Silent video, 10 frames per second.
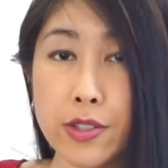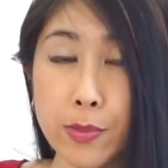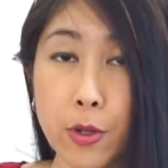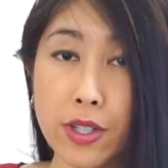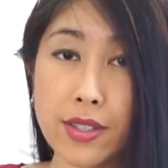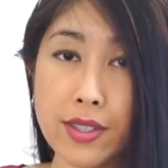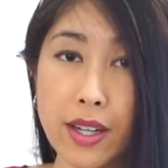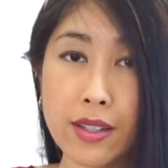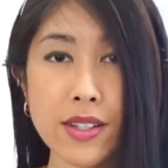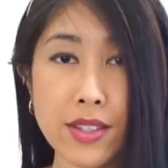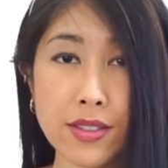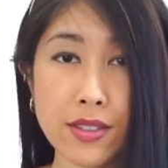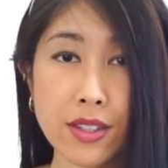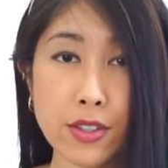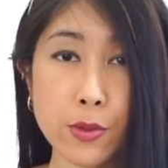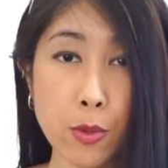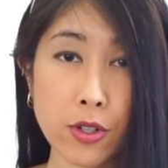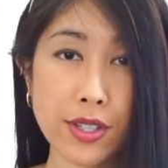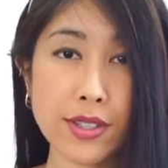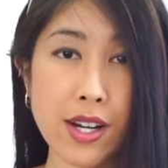sporty set since the
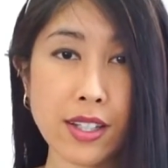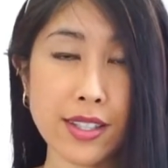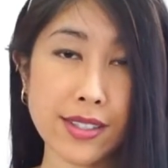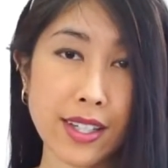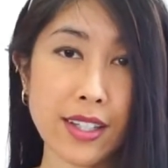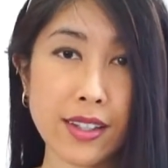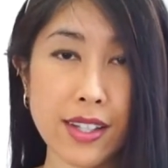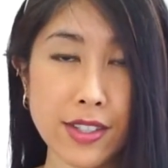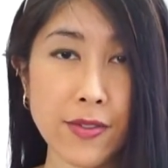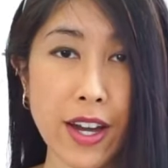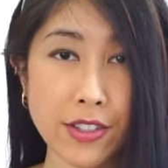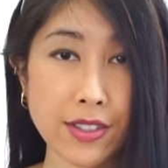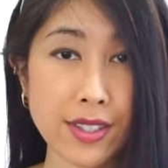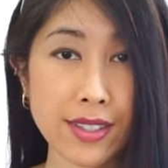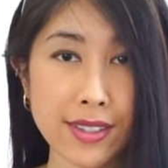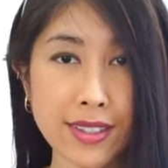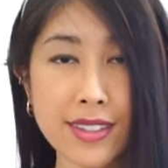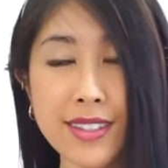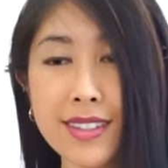sporty style is in this fashion season.